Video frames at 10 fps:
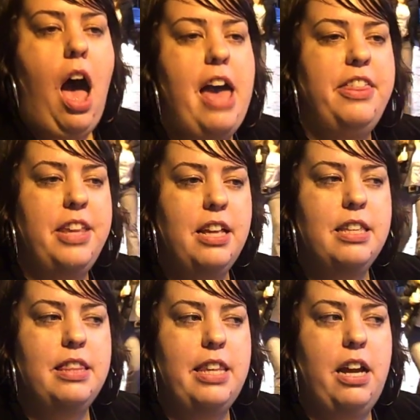I think
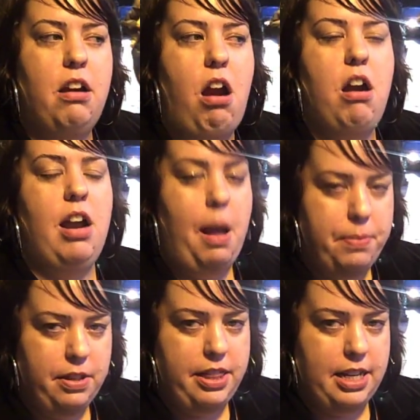that there are a
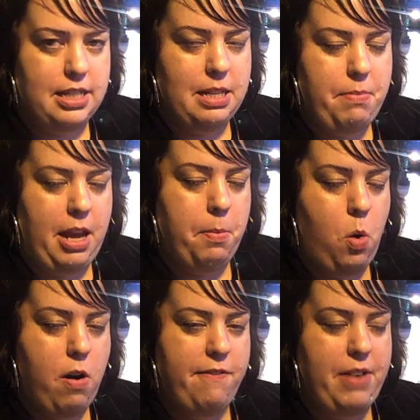couple of things that make
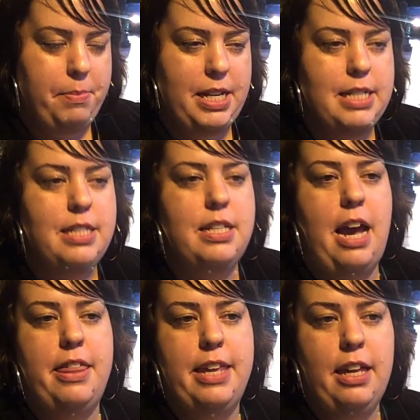porn feminist.
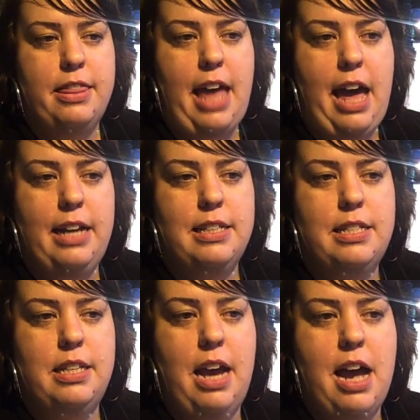I think that
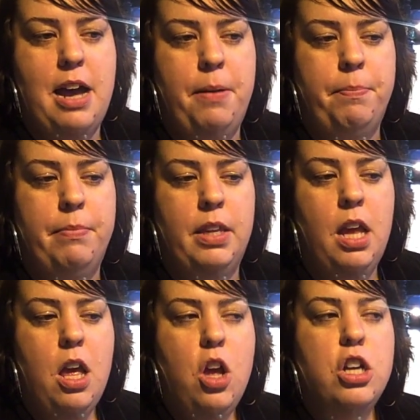
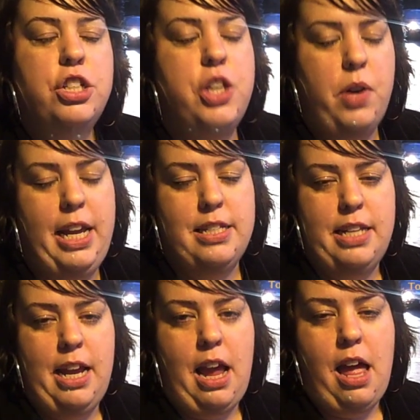
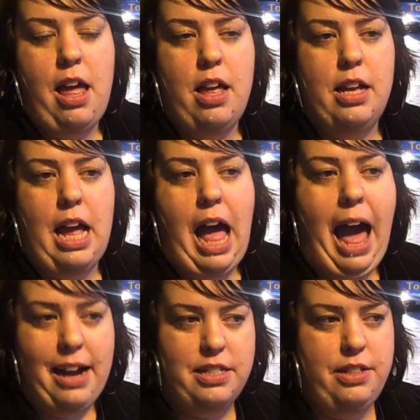showcasing
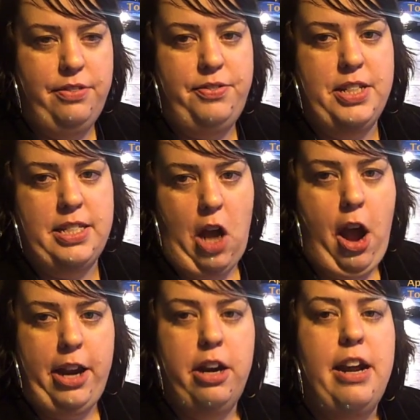active
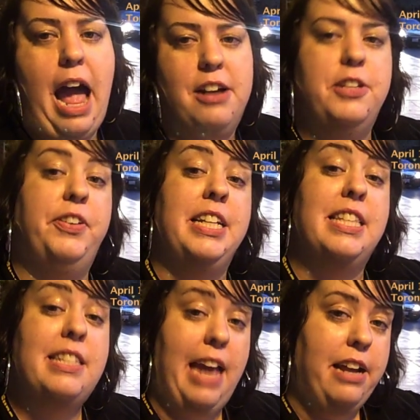desire and active
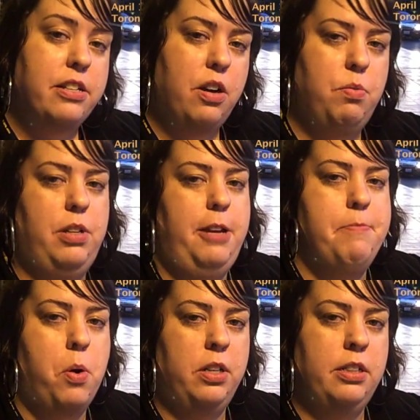consent are really
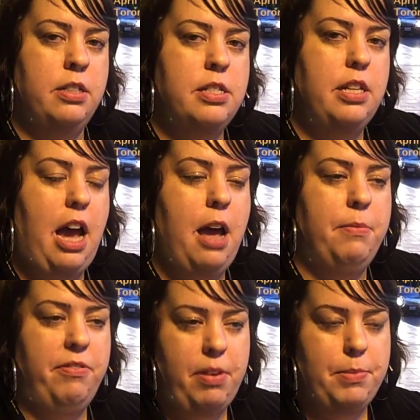important
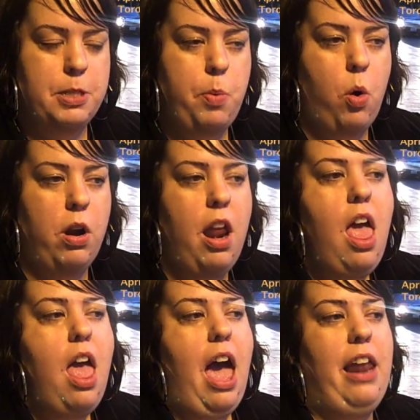in feminist porn,
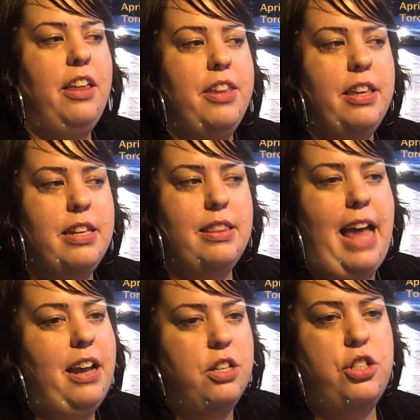and I think
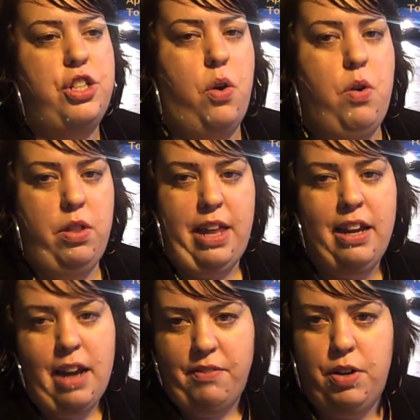that
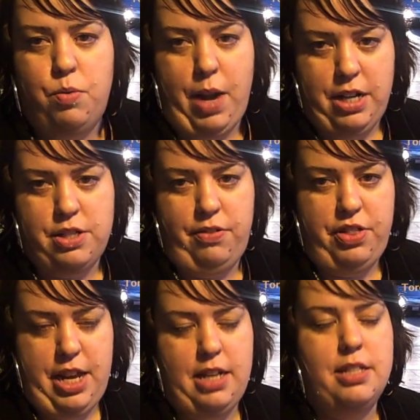can cover a range of
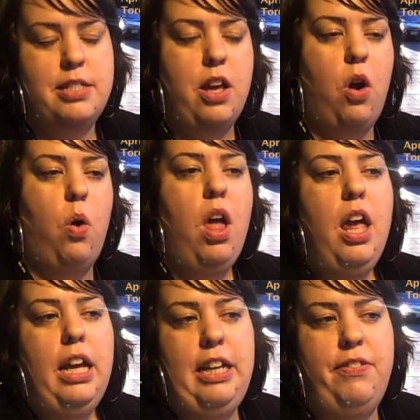things. So
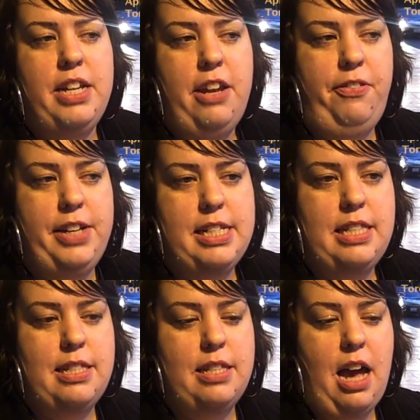even if
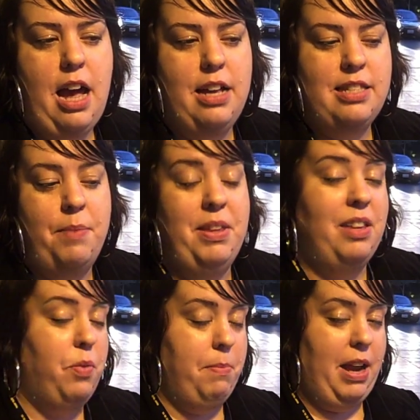it's something
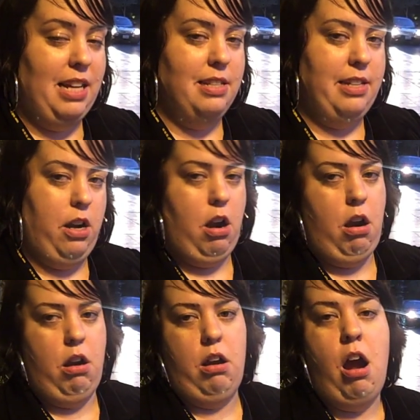that we might
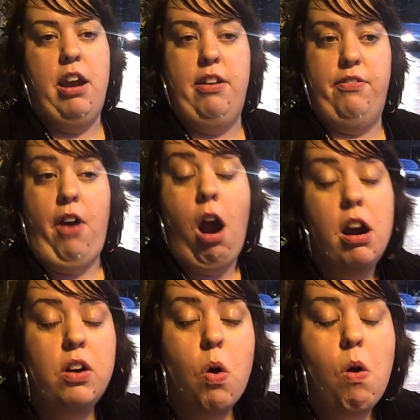consider kind of
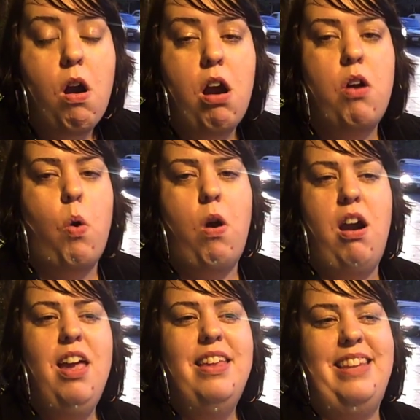hardcore,
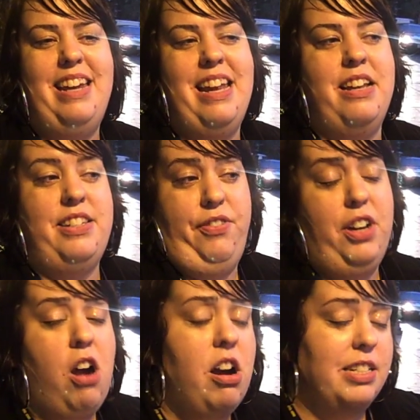or that in
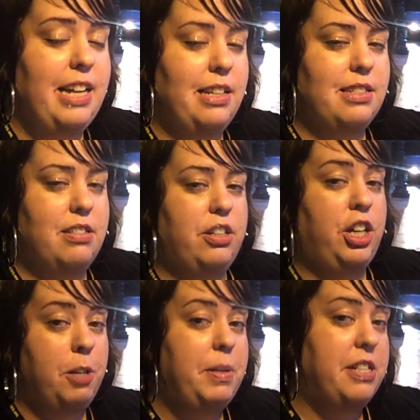different contexts could be